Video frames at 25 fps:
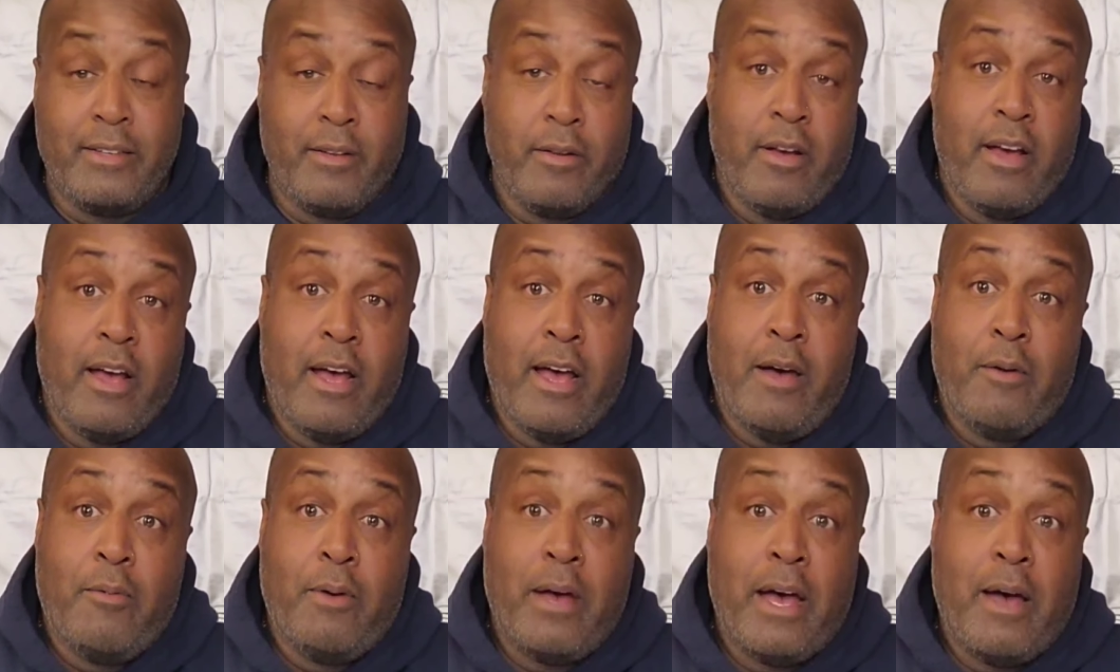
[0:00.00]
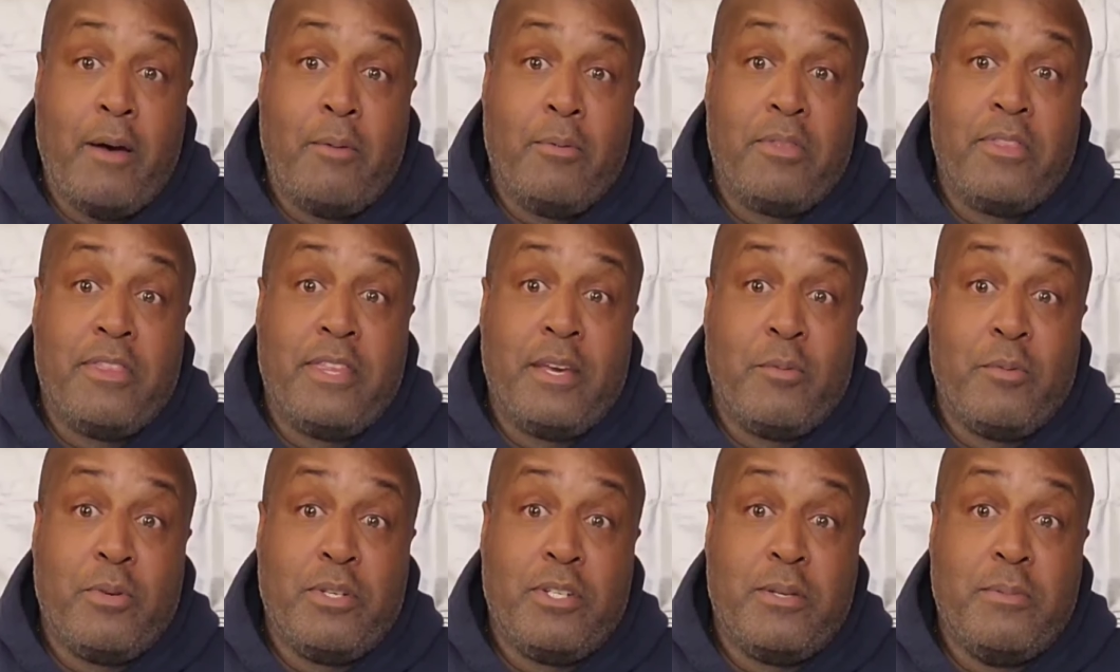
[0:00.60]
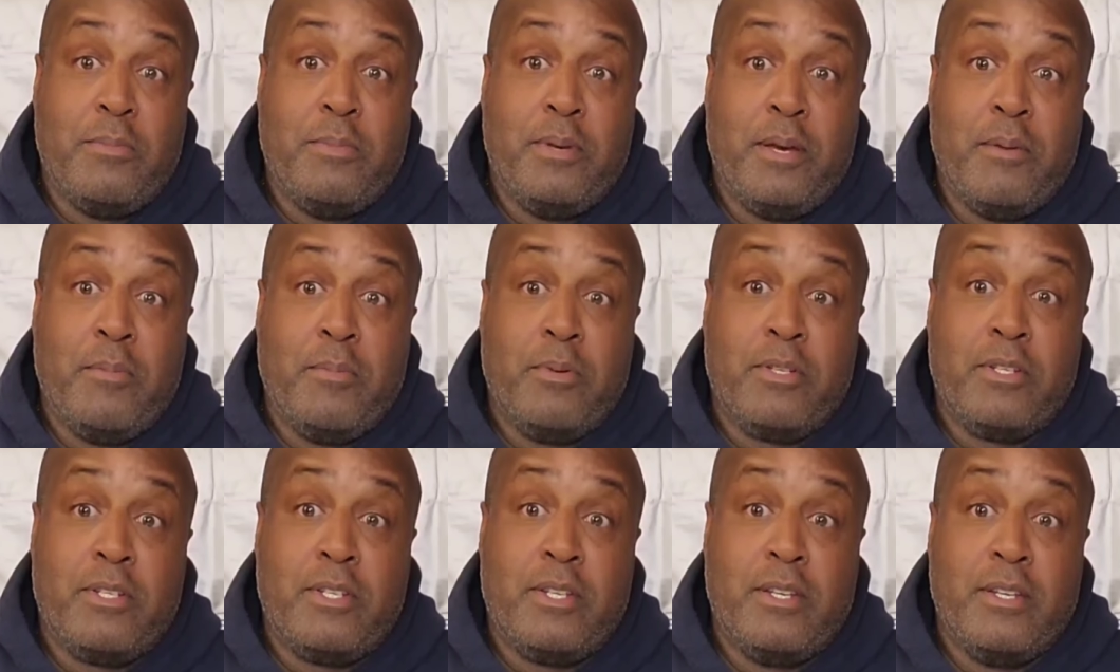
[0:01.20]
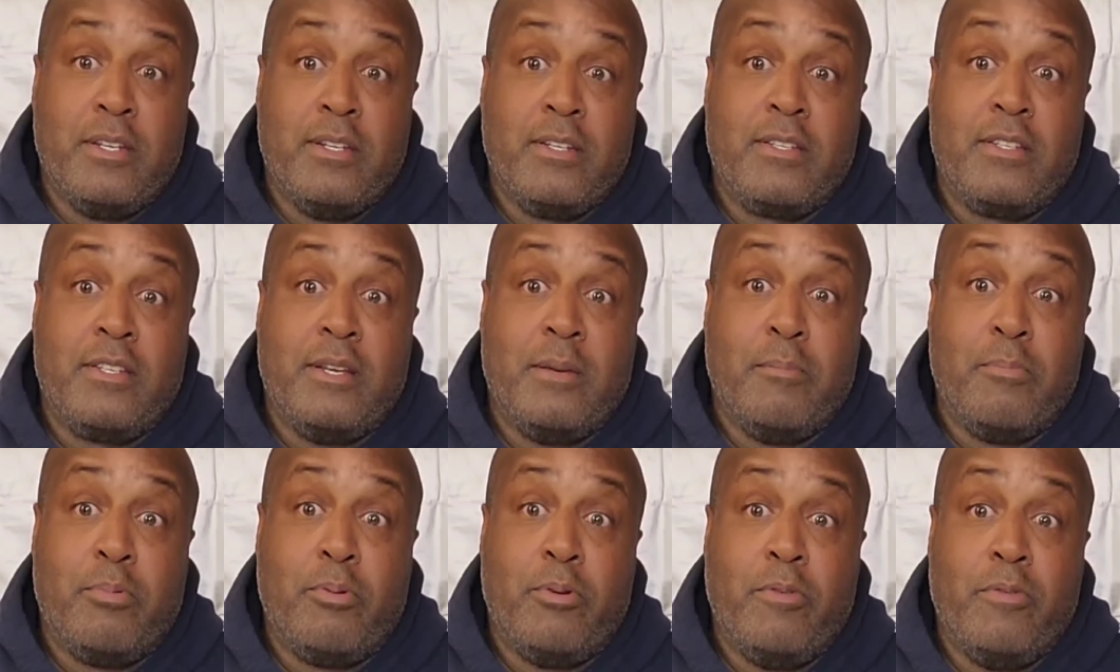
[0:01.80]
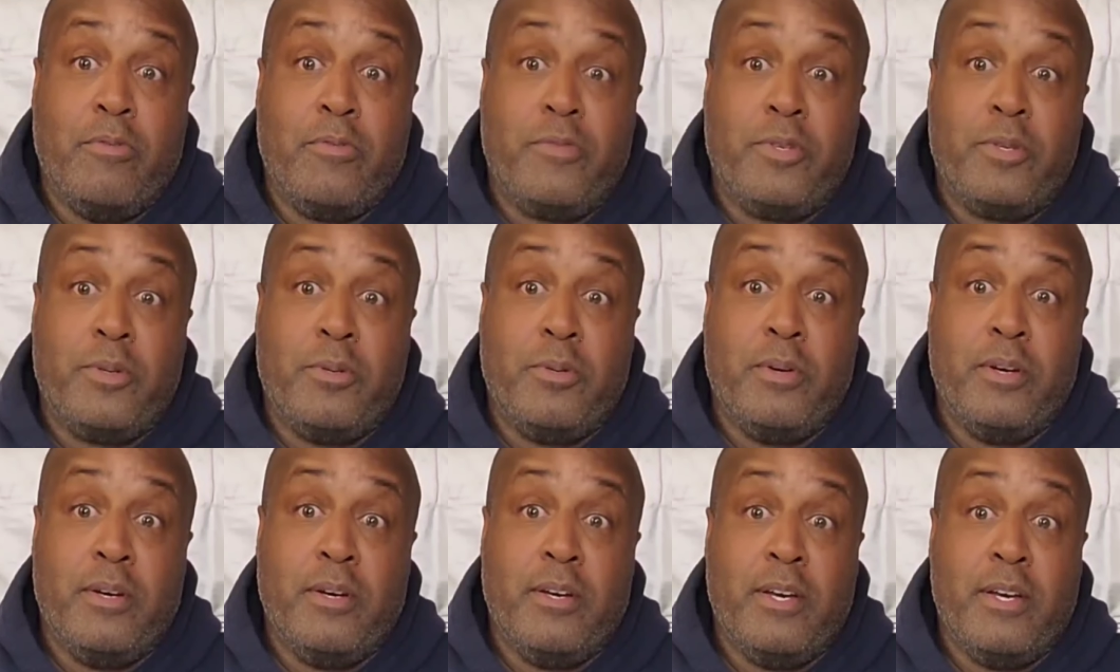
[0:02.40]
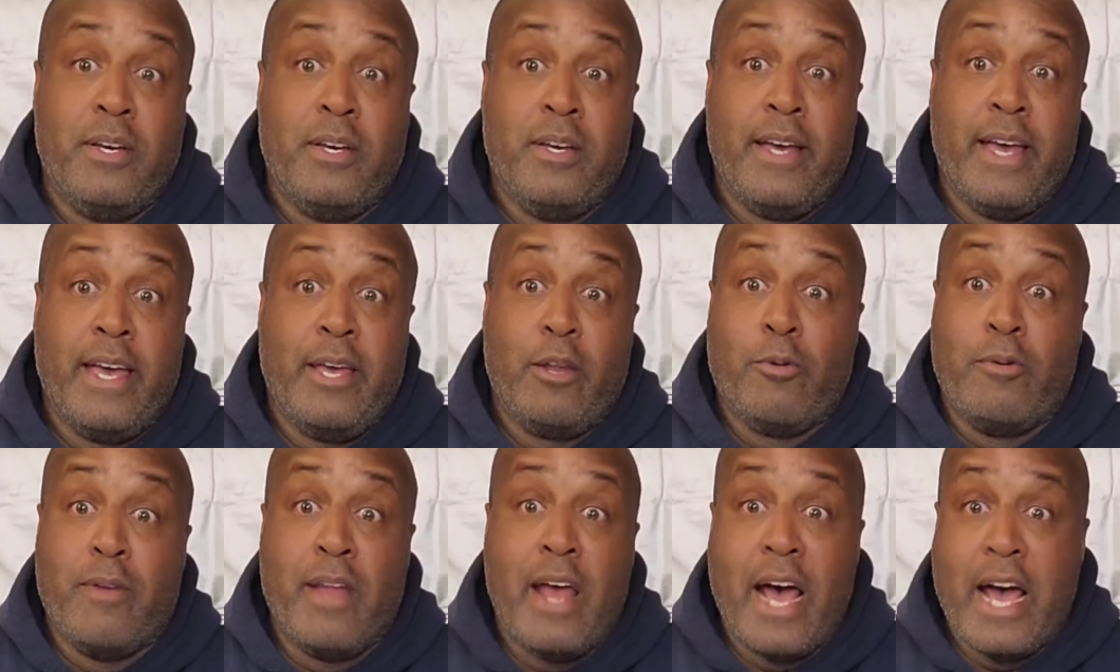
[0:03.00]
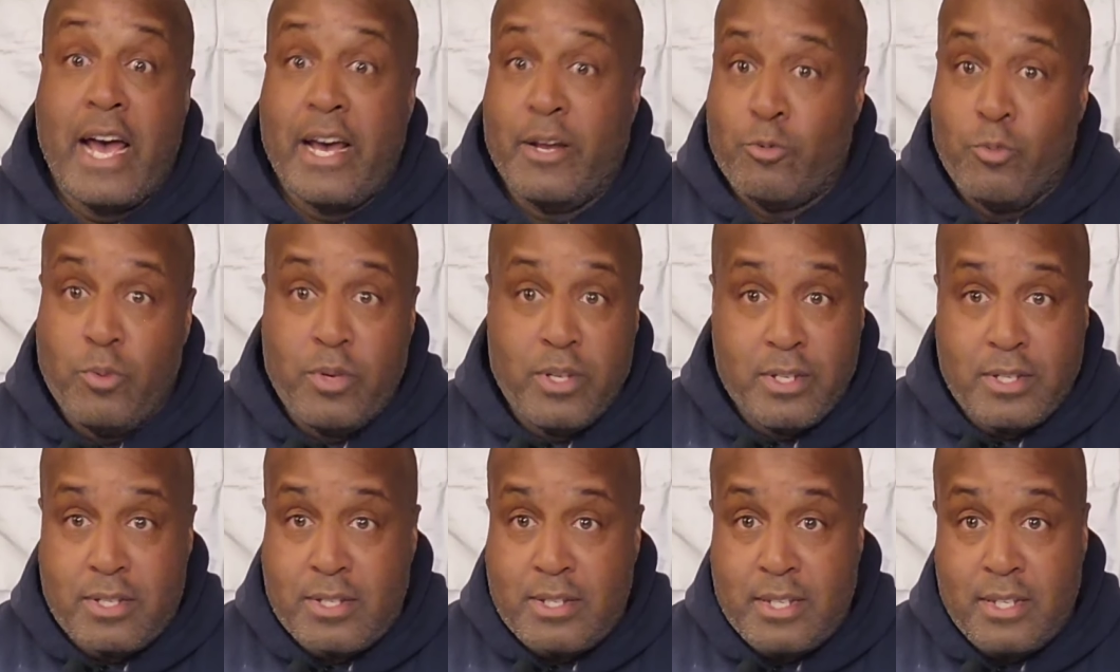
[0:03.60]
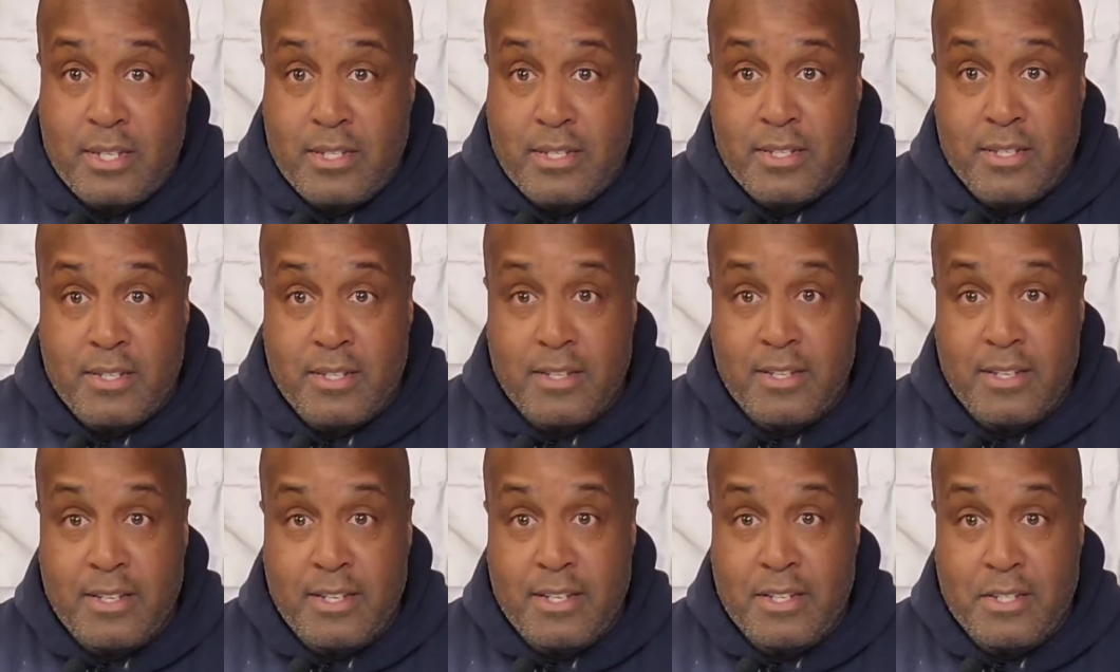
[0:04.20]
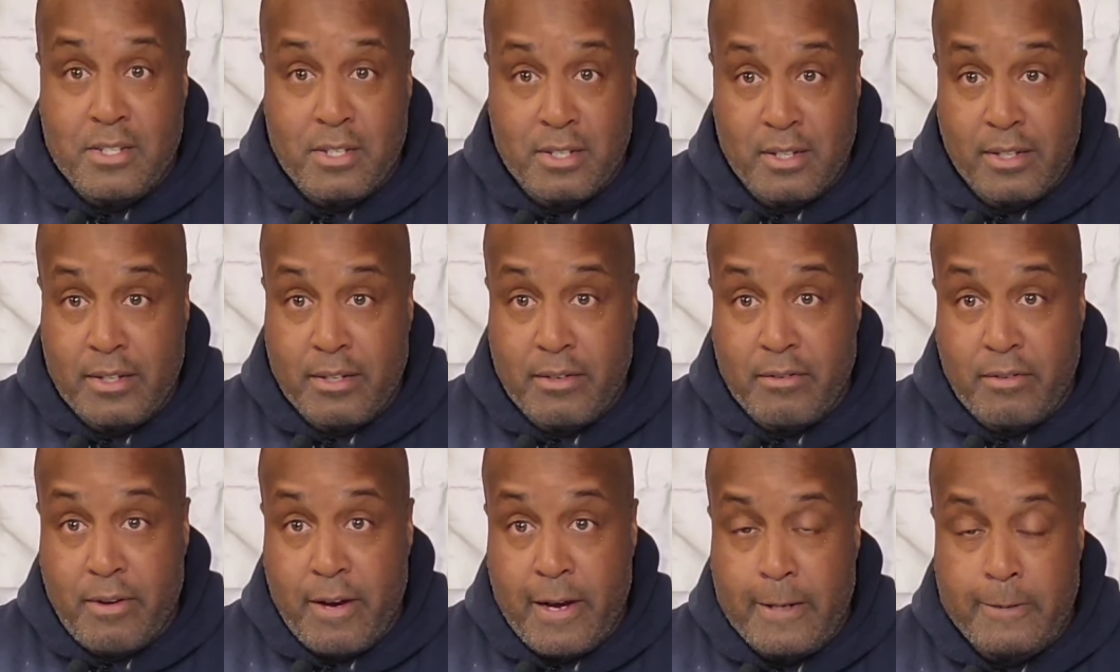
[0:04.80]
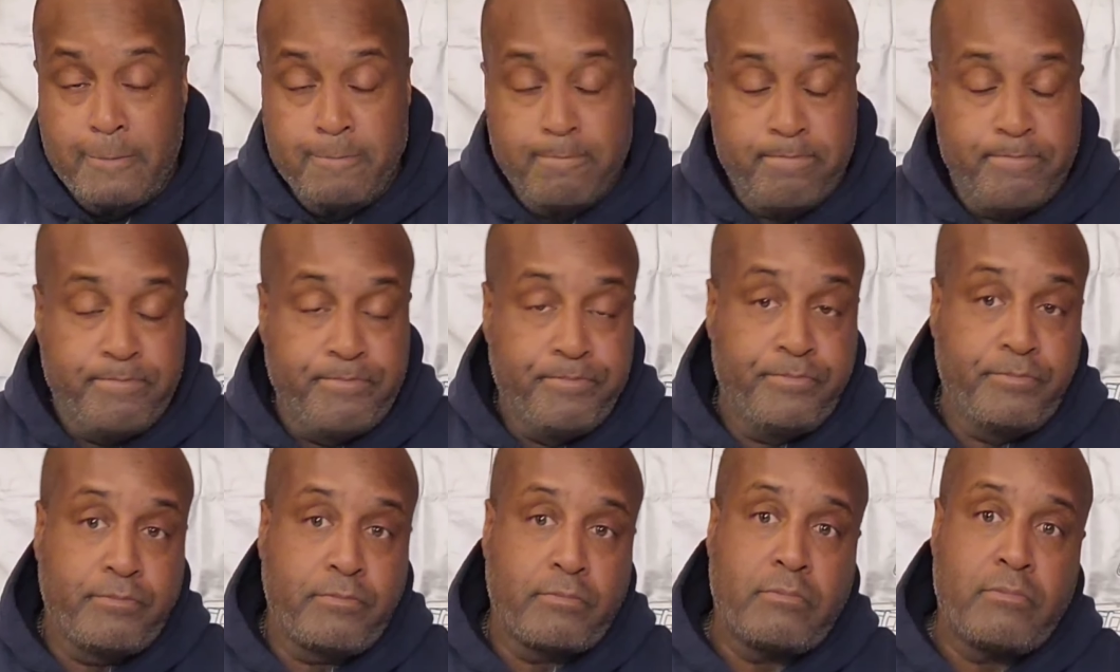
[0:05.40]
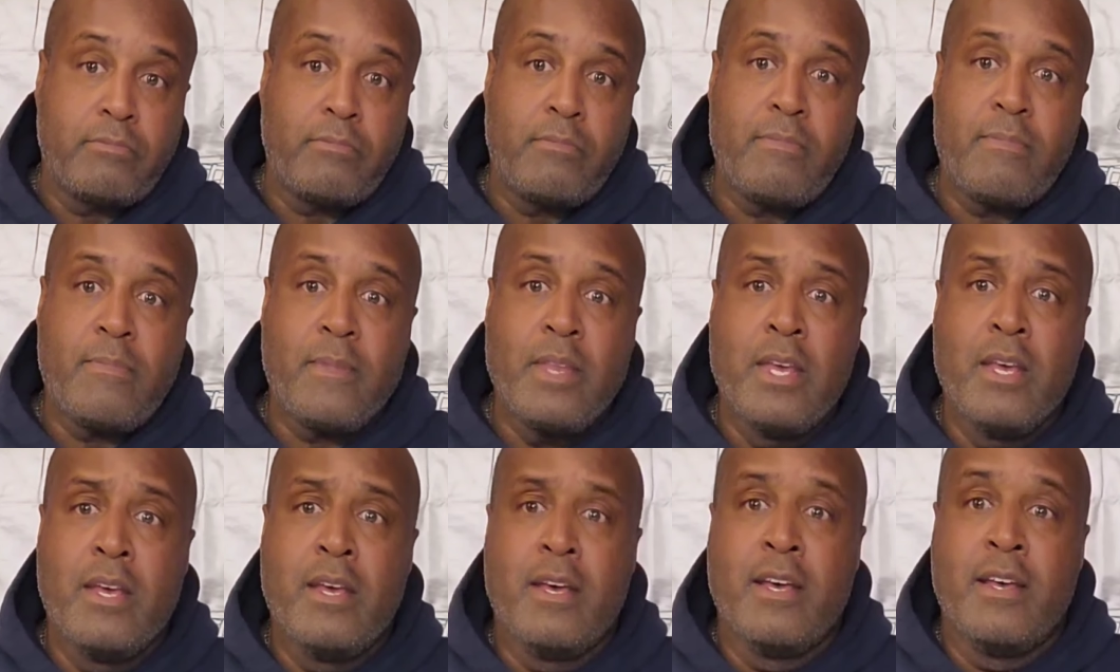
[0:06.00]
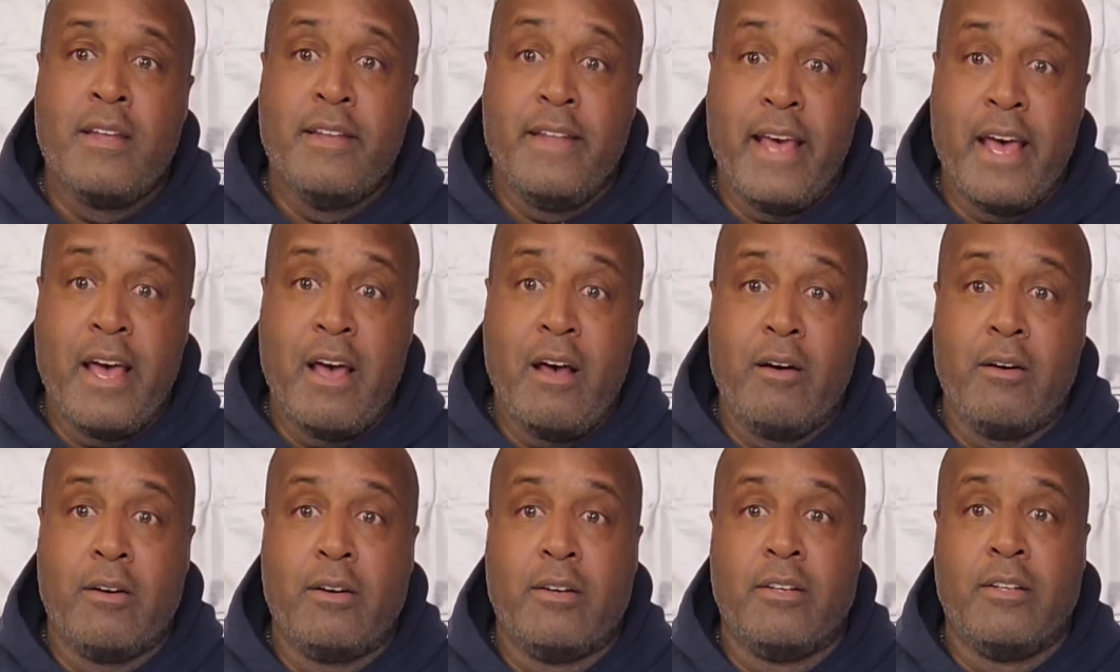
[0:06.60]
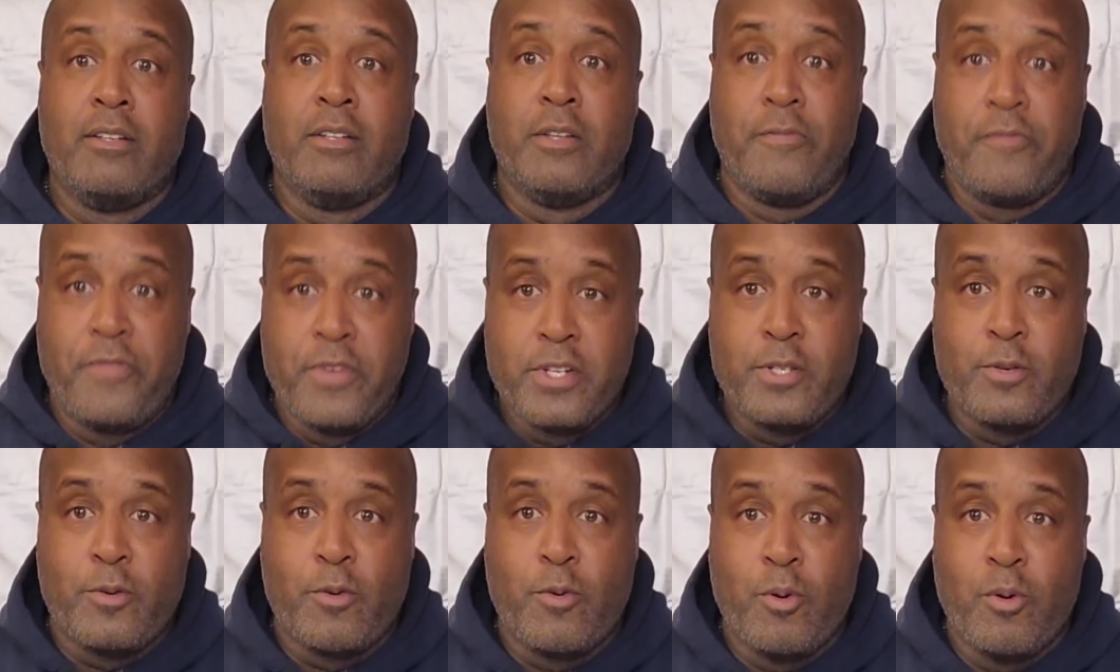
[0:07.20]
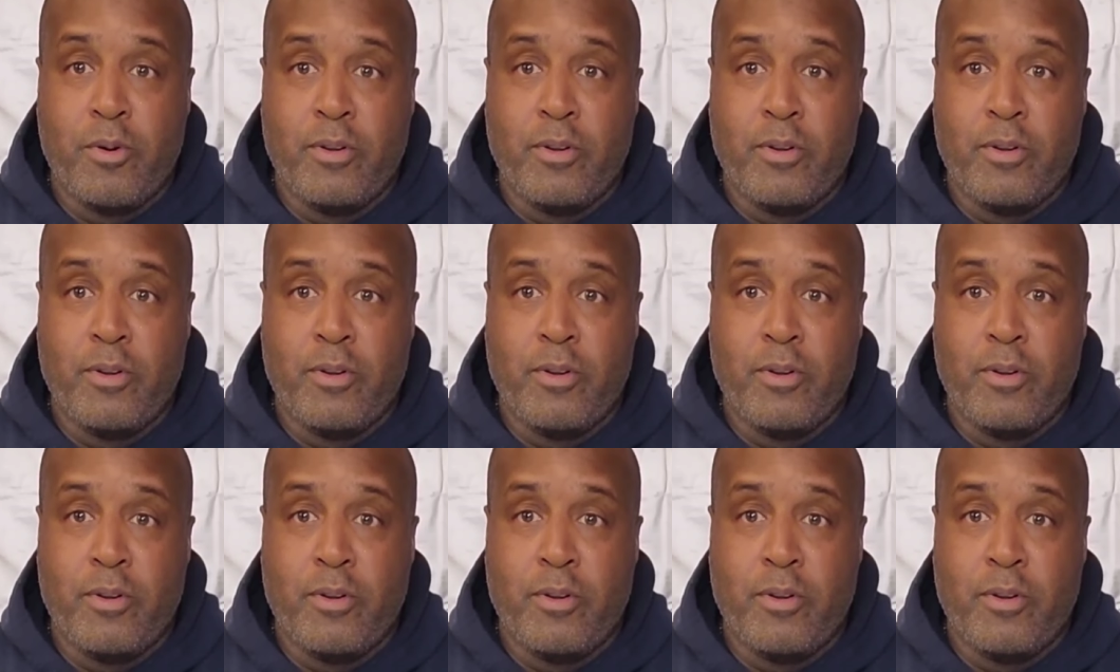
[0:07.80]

you know, I, I would think we should be able to to improve to a eight or nine win season easily, right? Now, defensive